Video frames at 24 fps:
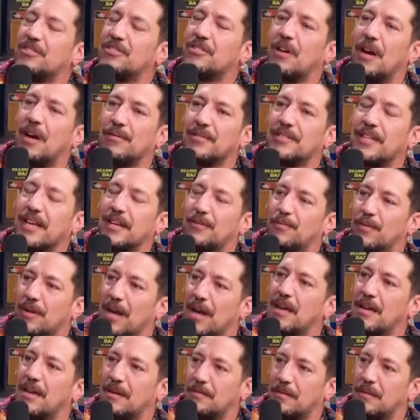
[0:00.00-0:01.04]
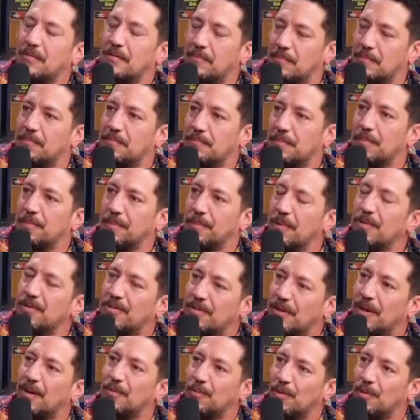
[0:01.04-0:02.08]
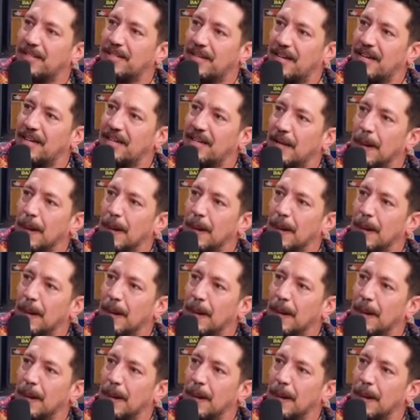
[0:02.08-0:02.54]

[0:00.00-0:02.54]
And so I was like, when I proposed to her one day,